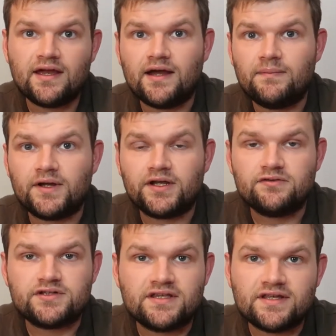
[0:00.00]
I
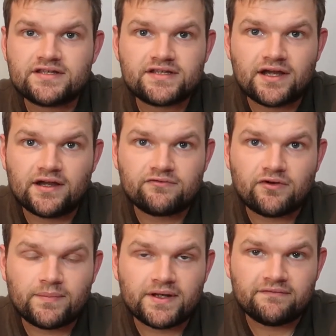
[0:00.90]
don't see this
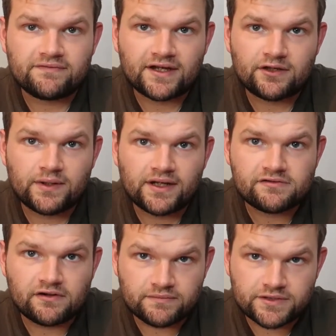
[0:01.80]
dropping in value
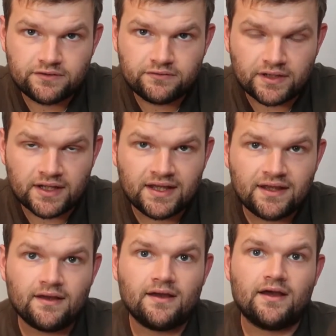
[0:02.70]
anytime soon.
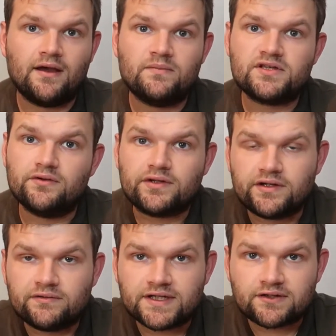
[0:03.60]
It's only
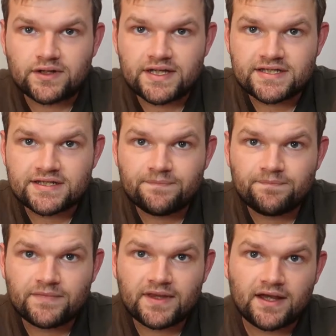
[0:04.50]
going to increase.
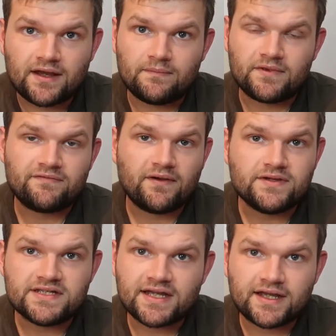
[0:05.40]
It's
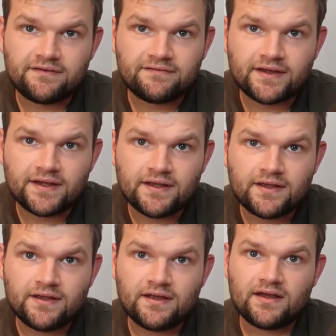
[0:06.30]
very safe.
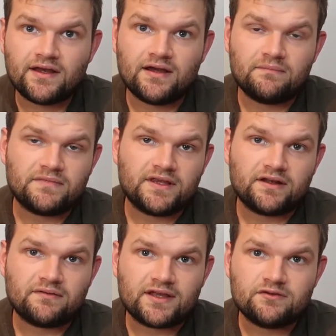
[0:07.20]

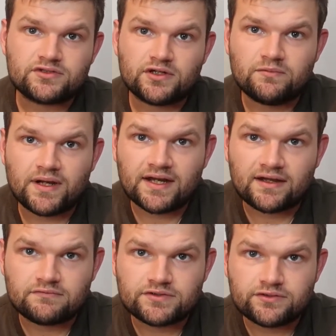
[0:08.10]
They also rent
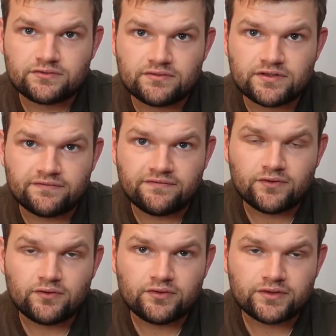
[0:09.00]
out to
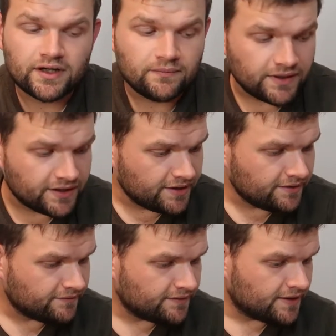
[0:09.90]
Ford, I
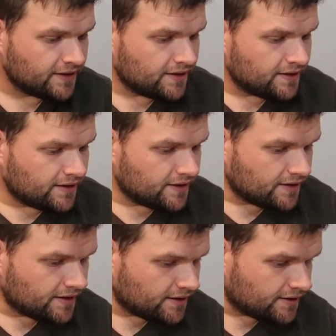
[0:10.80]
believe,
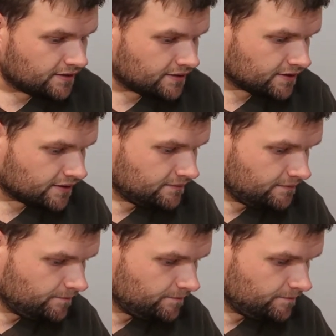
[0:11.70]
and